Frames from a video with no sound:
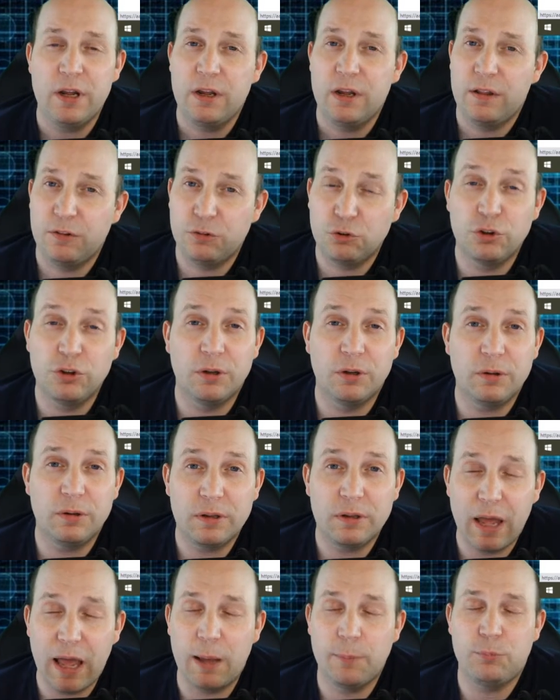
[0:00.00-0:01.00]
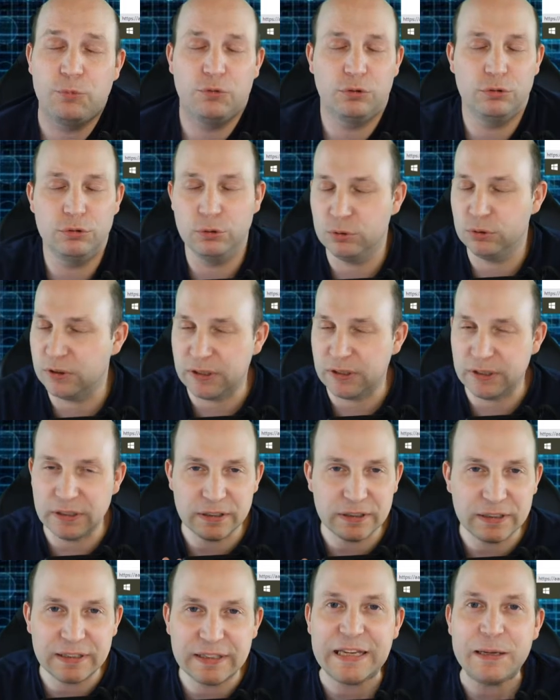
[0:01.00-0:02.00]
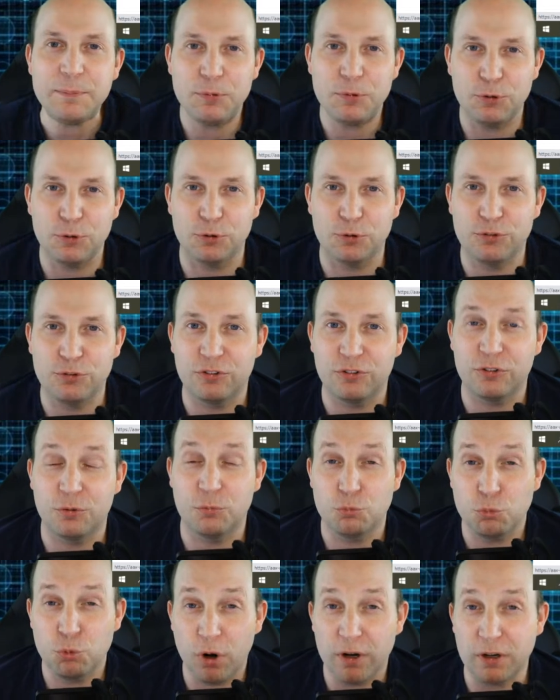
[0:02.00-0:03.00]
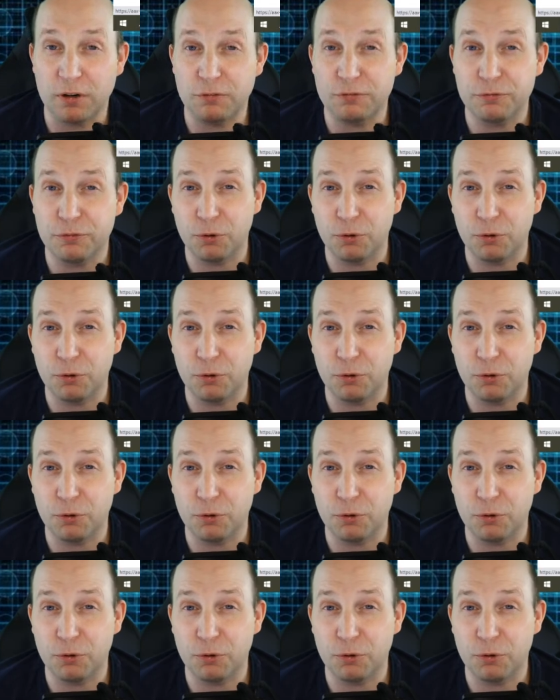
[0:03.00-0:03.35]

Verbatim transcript: that's going to absolutely keep your system running for